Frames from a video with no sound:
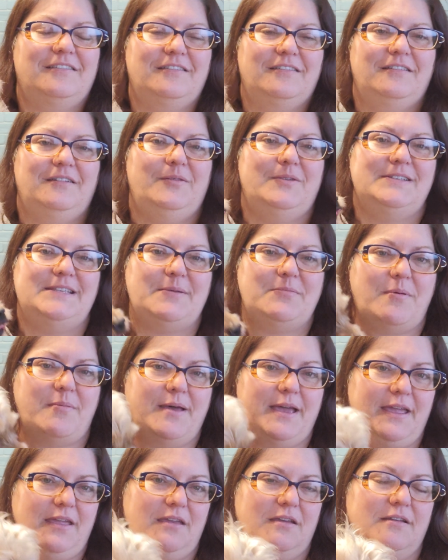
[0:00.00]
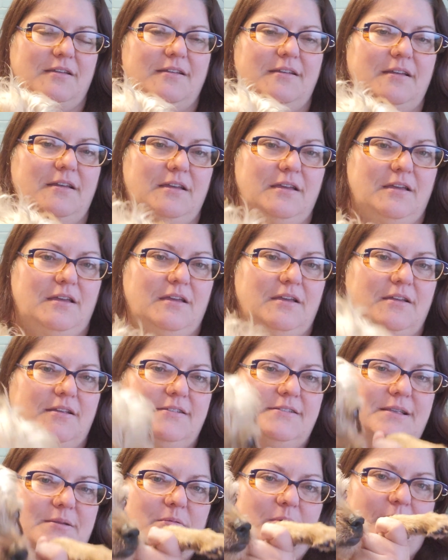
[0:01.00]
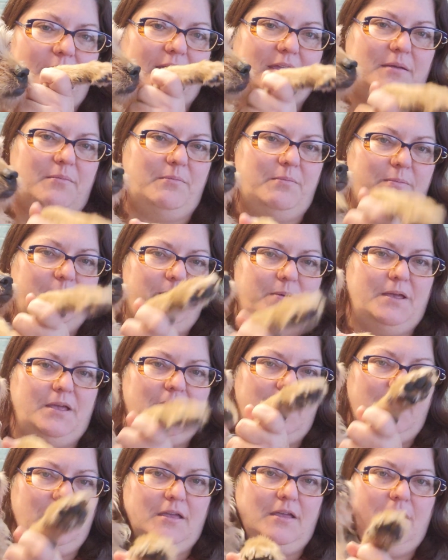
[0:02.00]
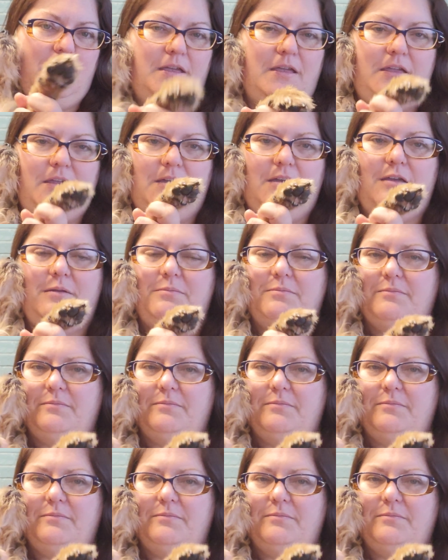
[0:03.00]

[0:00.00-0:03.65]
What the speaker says: You want to say bye-bye? Say bye-bye. Bye. Oh.